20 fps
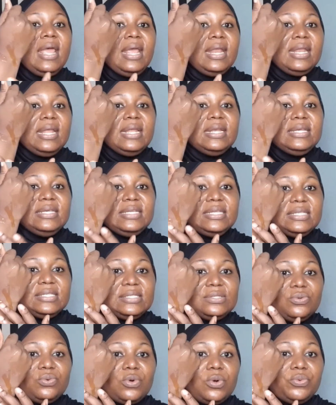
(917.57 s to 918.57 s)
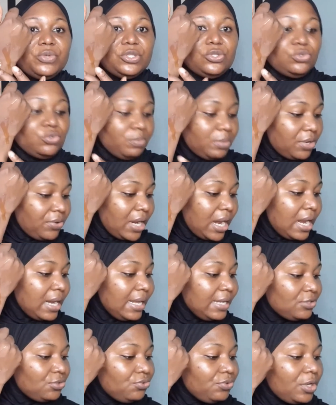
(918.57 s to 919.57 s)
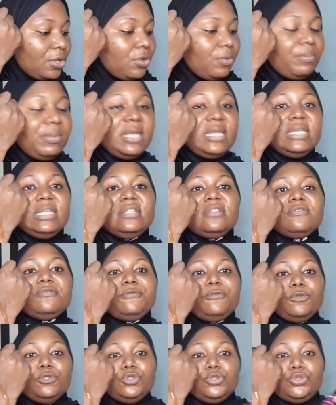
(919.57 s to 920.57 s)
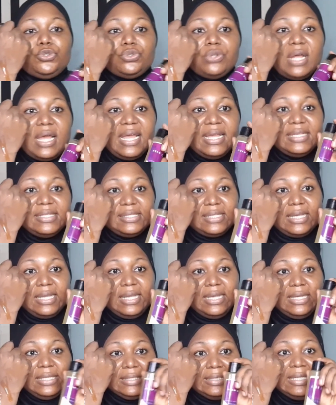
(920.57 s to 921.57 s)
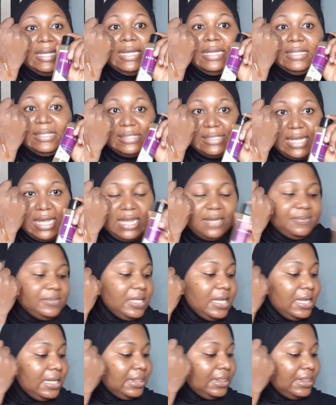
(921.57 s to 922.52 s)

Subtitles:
Then this, the one with the turmeric, I like to recommend it for dry skin types.